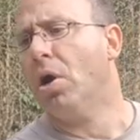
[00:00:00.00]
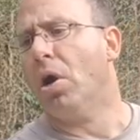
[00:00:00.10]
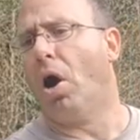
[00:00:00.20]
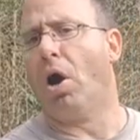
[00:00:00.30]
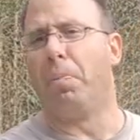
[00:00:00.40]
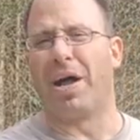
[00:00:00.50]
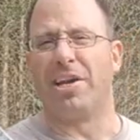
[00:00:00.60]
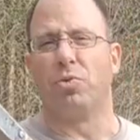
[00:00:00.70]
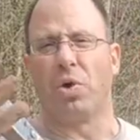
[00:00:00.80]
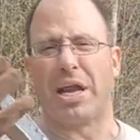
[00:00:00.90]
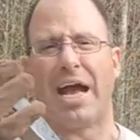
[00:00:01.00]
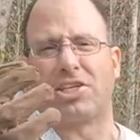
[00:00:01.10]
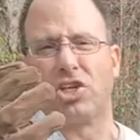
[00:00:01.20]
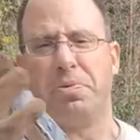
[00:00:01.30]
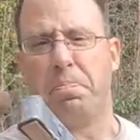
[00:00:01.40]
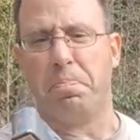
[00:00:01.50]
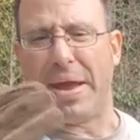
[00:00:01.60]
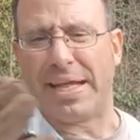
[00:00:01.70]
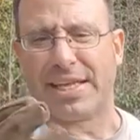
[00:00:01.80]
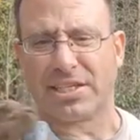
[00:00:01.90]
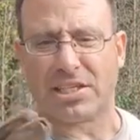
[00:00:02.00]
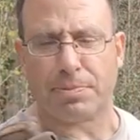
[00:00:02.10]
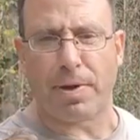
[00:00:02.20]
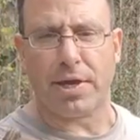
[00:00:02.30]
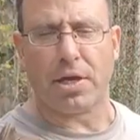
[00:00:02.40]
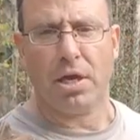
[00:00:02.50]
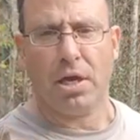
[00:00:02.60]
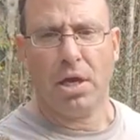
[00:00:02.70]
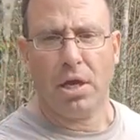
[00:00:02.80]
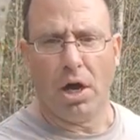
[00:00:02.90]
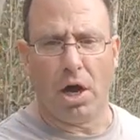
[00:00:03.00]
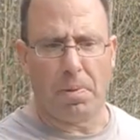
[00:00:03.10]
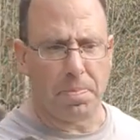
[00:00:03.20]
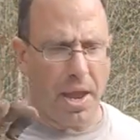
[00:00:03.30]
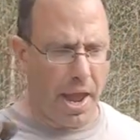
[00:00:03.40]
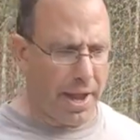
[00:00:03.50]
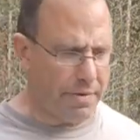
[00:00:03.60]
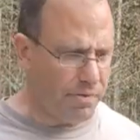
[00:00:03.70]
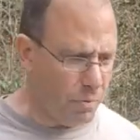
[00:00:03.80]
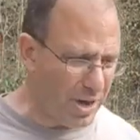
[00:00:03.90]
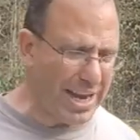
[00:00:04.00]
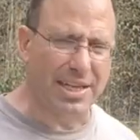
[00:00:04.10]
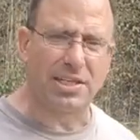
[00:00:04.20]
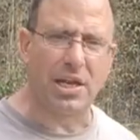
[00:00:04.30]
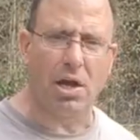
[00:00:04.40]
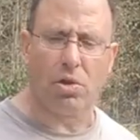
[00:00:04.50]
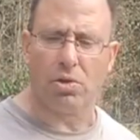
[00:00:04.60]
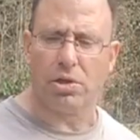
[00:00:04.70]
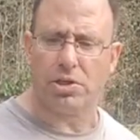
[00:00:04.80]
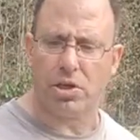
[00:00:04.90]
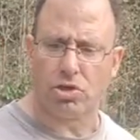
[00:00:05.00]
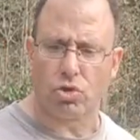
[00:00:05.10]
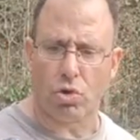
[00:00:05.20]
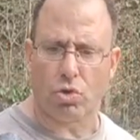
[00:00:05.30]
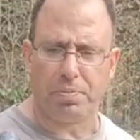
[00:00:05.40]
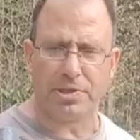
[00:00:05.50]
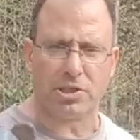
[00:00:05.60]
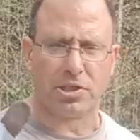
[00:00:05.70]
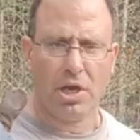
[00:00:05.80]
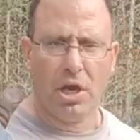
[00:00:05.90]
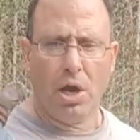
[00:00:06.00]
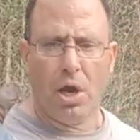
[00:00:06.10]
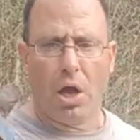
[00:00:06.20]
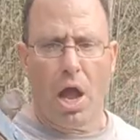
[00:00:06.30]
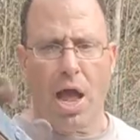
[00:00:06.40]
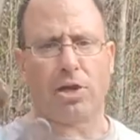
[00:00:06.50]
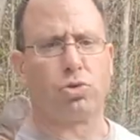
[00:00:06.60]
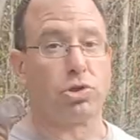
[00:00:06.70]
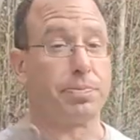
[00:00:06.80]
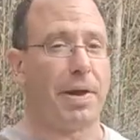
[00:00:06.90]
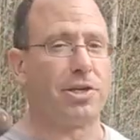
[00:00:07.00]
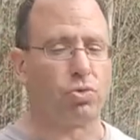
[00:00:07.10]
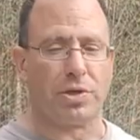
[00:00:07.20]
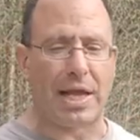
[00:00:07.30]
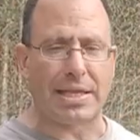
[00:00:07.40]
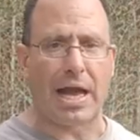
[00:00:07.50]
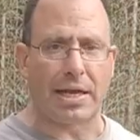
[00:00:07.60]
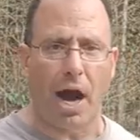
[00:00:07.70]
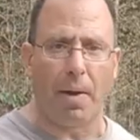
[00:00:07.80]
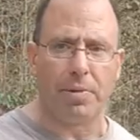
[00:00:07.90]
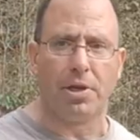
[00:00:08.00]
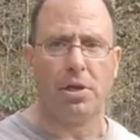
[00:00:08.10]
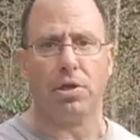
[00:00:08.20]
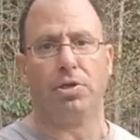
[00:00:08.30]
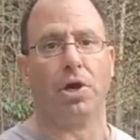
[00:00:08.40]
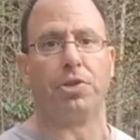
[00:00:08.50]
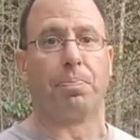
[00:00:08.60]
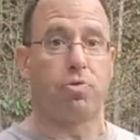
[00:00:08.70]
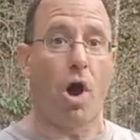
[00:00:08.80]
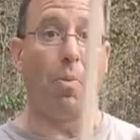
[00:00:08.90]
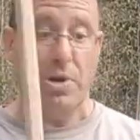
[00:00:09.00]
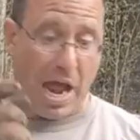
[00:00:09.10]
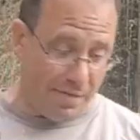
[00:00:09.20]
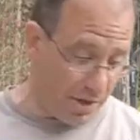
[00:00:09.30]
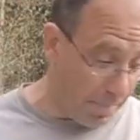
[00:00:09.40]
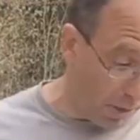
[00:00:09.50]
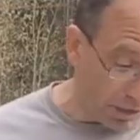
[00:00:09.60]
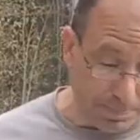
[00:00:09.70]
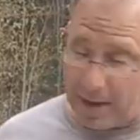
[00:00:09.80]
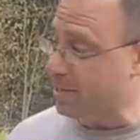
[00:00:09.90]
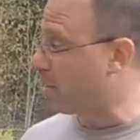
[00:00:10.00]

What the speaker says: but I didn't want to actually make this a spike. And from what I can tell in the historical pieces, actual spikes were not that common. The problem with having a butt spike